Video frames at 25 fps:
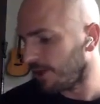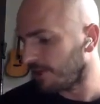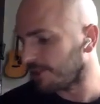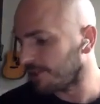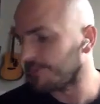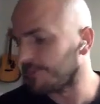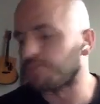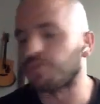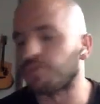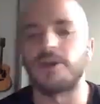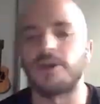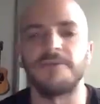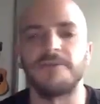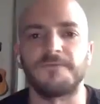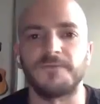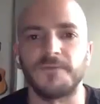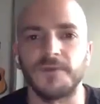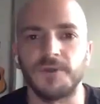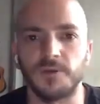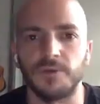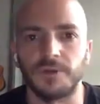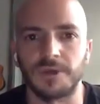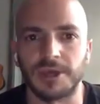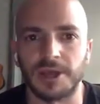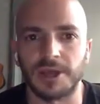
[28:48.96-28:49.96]
just prayed
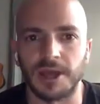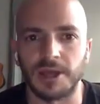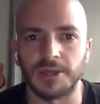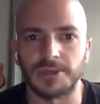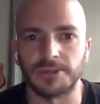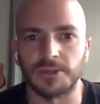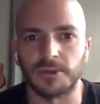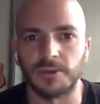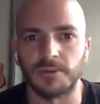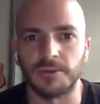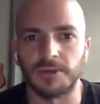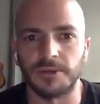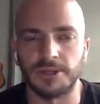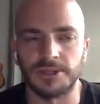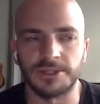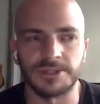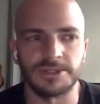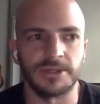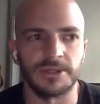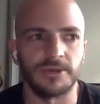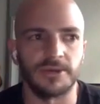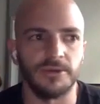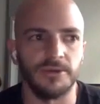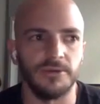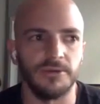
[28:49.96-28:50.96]
for you, and God told me to
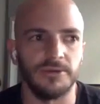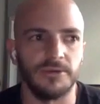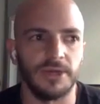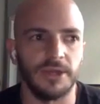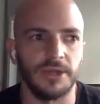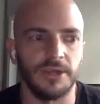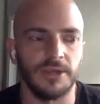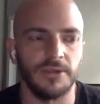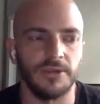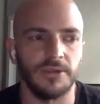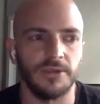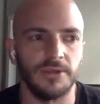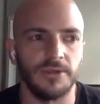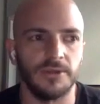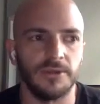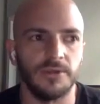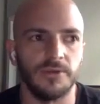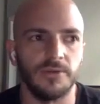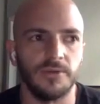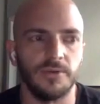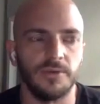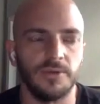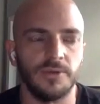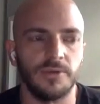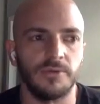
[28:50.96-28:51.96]
tell you that
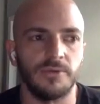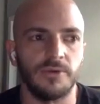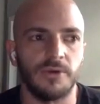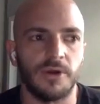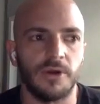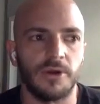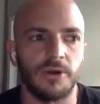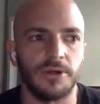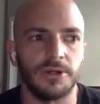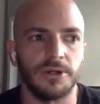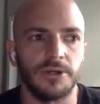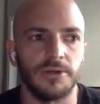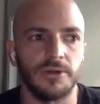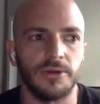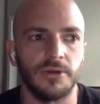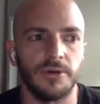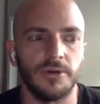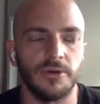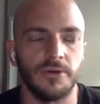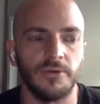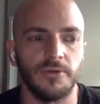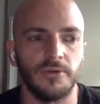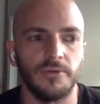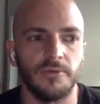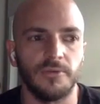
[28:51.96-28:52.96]
you already
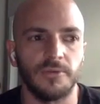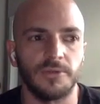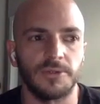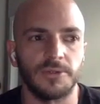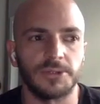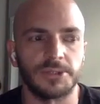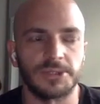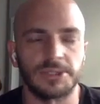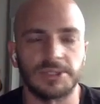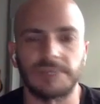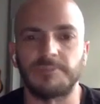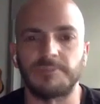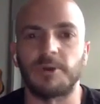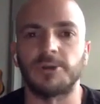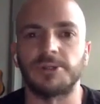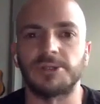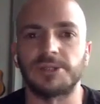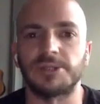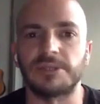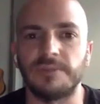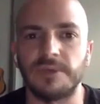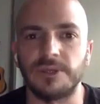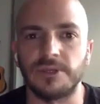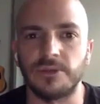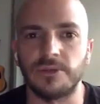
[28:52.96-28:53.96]
know what you're
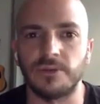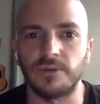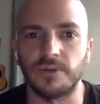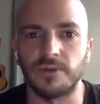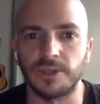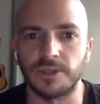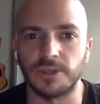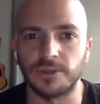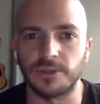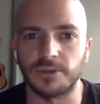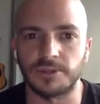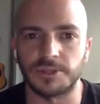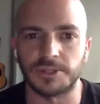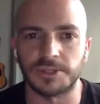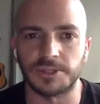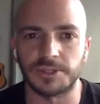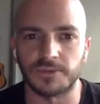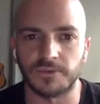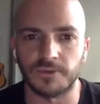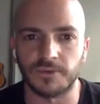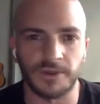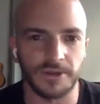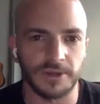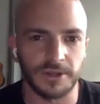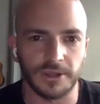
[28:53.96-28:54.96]
supposed to be doing. You're
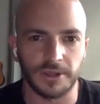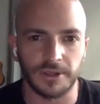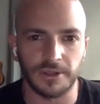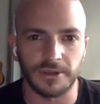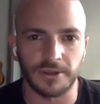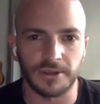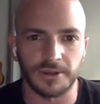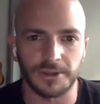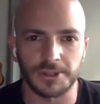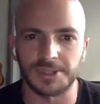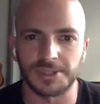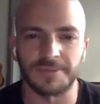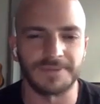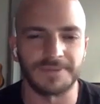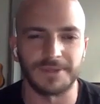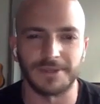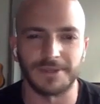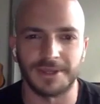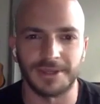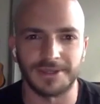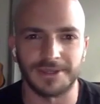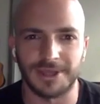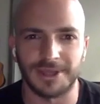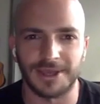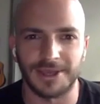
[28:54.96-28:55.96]
just running, or
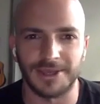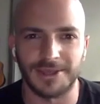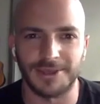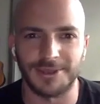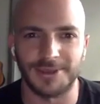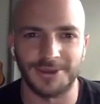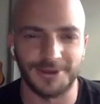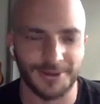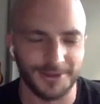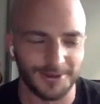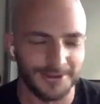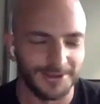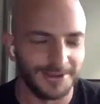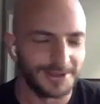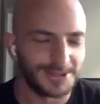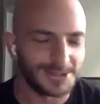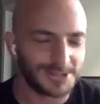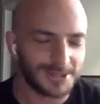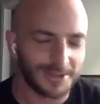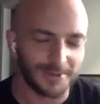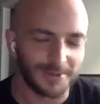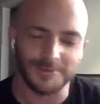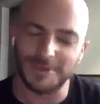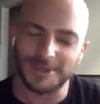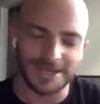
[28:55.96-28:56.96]
something like that, you know?
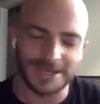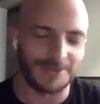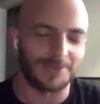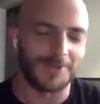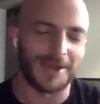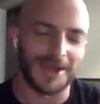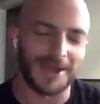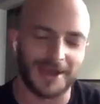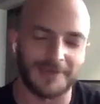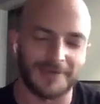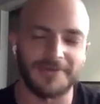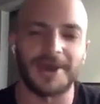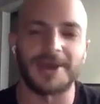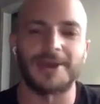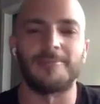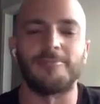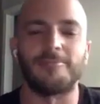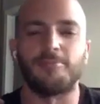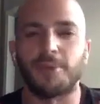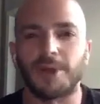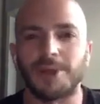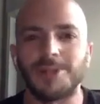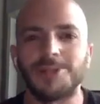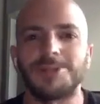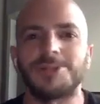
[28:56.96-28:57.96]
So anyway, I've had
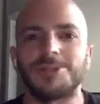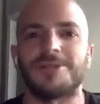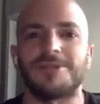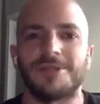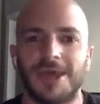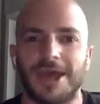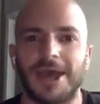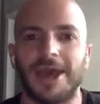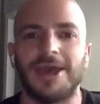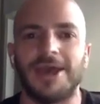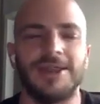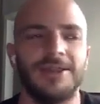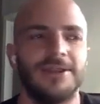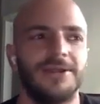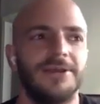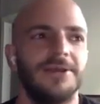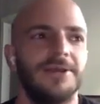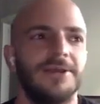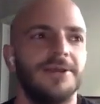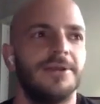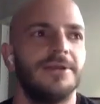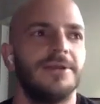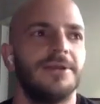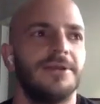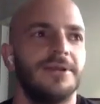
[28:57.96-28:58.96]
a bunch of that
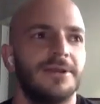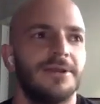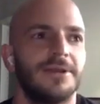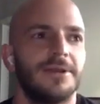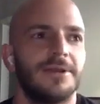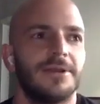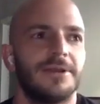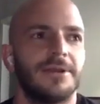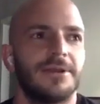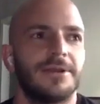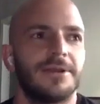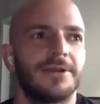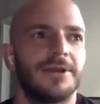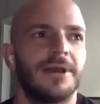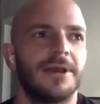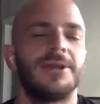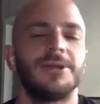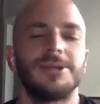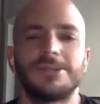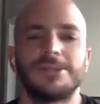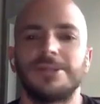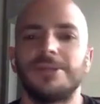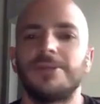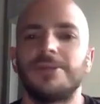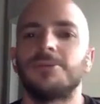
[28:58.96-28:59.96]

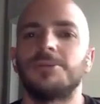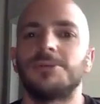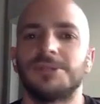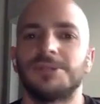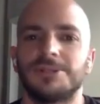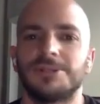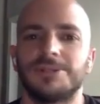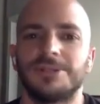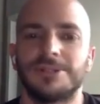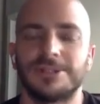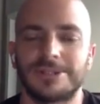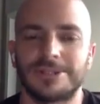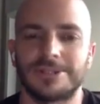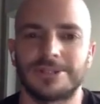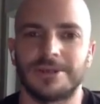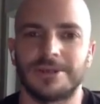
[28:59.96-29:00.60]
kind of synergistic